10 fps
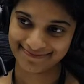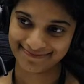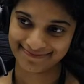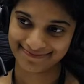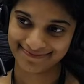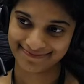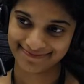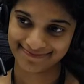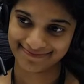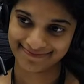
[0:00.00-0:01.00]

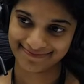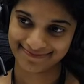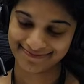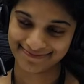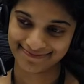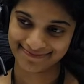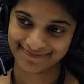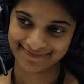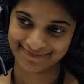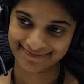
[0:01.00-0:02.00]

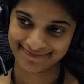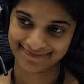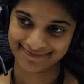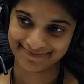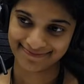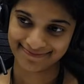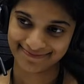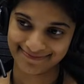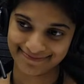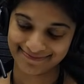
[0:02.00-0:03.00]

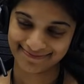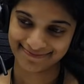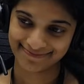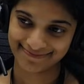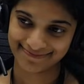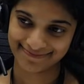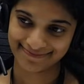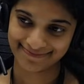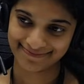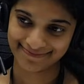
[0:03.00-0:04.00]

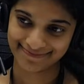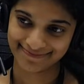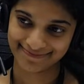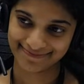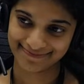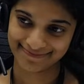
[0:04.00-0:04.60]
This person isn't speaking.